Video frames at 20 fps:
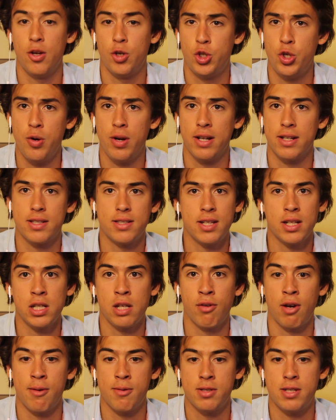shooting in
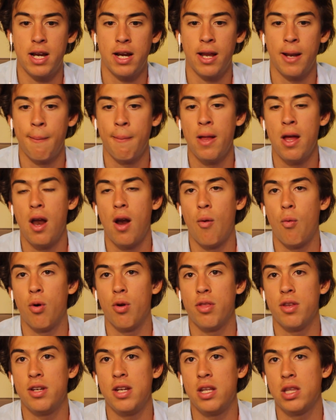60 frames a second,
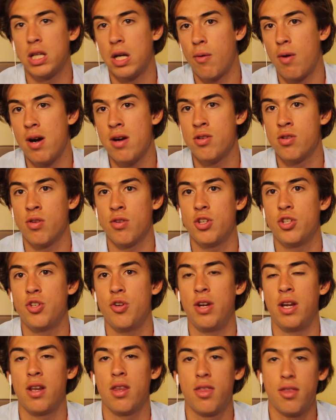where the D3100 is only
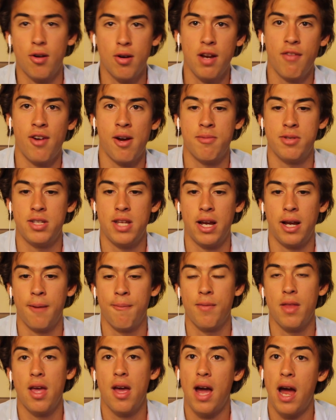shooting in 30 frames a
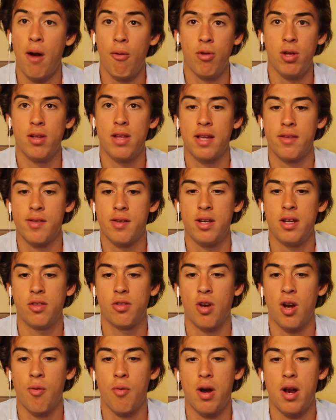second, I really like the
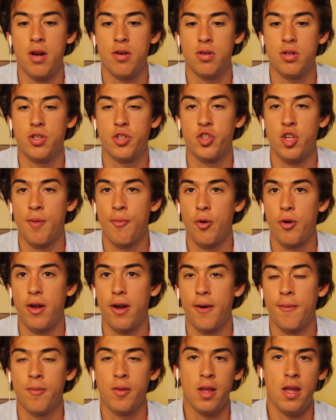D3100 slow mo
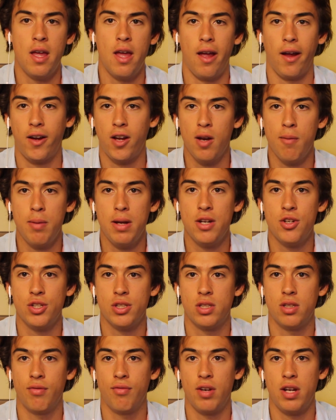here. It could be
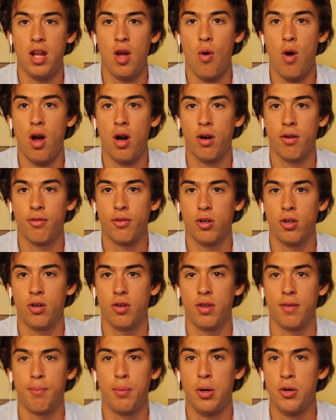just the videographer
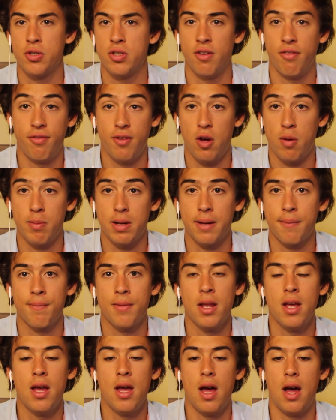or the person
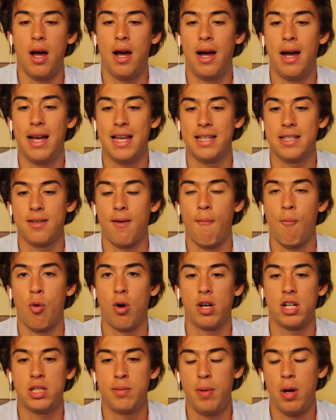filming has
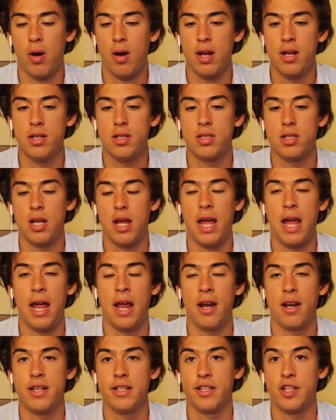more experience
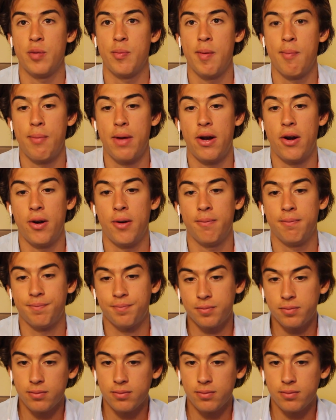and is a little bit better